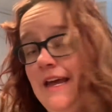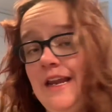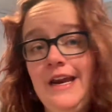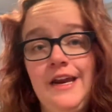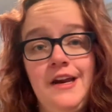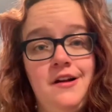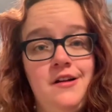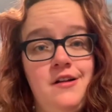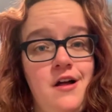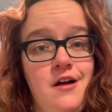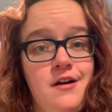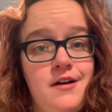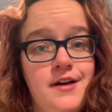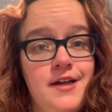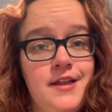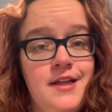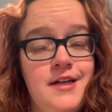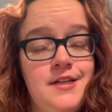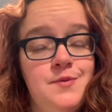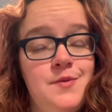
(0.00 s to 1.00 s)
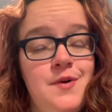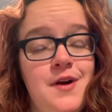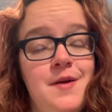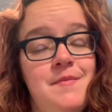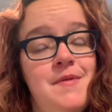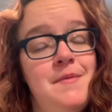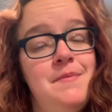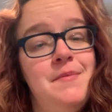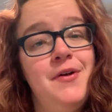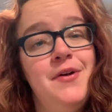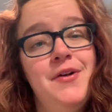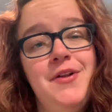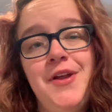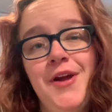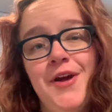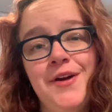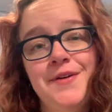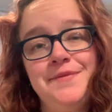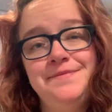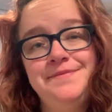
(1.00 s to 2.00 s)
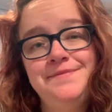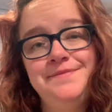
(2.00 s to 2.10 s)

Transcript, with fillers: at eight o'clock and that's why I'm up earlier.